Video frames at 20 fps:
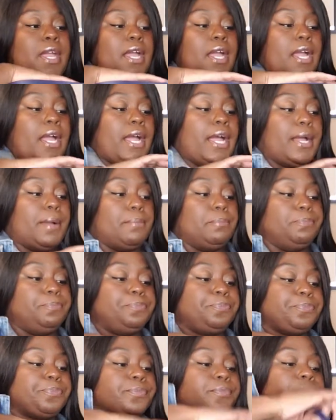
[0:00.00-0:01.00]

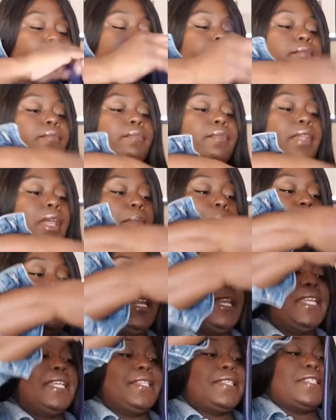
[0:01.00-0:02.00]
Um, but
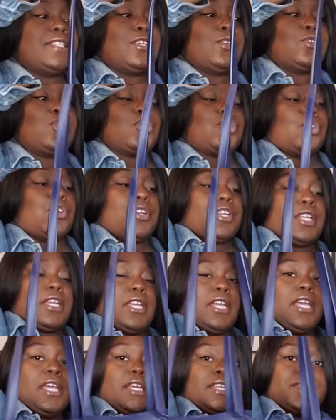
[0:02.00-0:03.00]
it is still
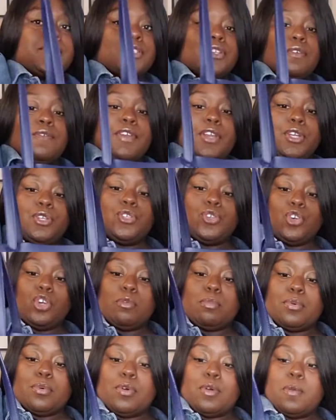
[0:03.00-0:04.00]
sturdy, still very
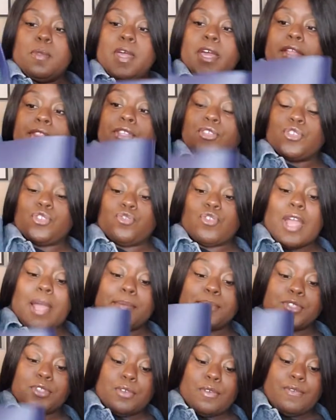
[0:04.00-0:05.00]
durable. The
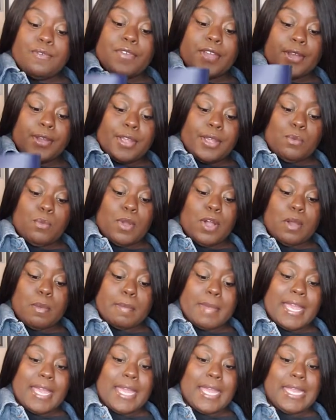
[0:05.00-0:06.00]
straps are very well
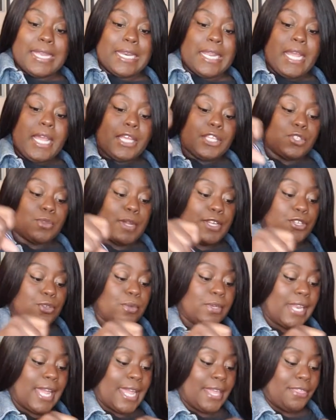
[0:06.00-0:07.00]
made, so I do
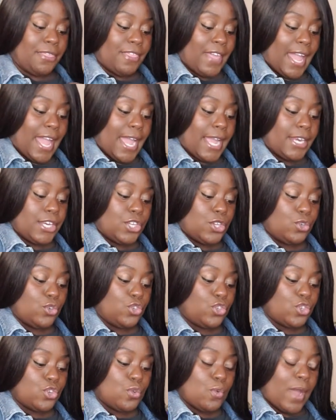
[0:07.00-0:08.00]
like that. You
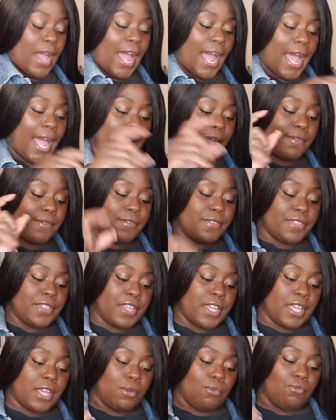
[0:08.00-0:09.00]
do have
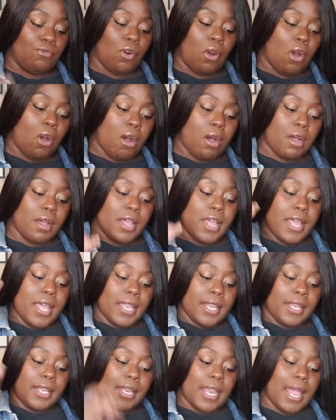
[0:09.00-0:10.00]
the raw
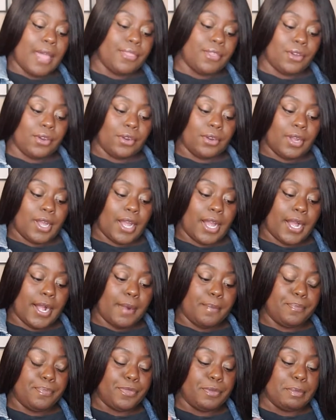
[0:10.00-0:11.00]
leather
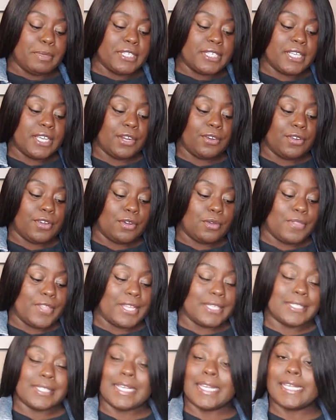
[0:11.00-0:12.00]
um, material
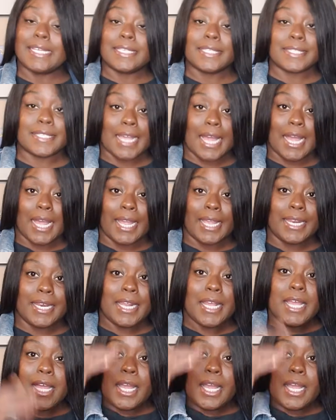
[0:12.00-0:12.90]
that's inside.